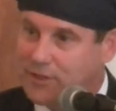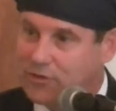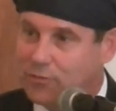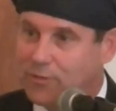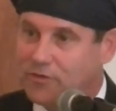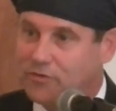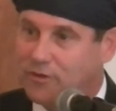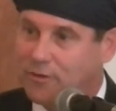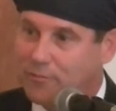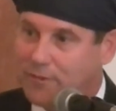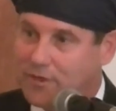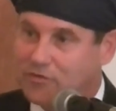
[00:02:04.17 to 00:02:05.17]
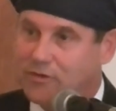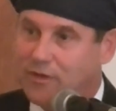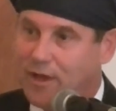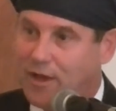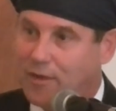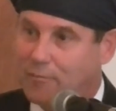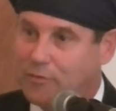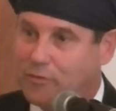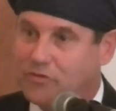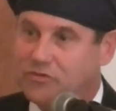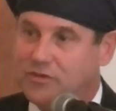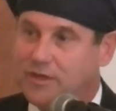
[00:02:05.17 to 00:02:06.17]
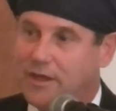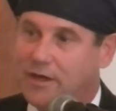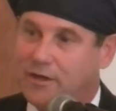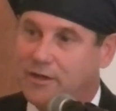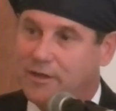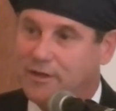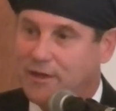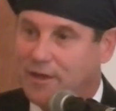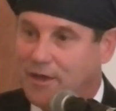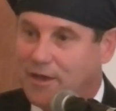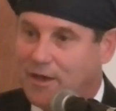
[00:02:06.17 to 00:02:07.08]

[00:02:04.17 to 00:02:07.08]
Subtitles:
Hinduism, Islam, Christianity,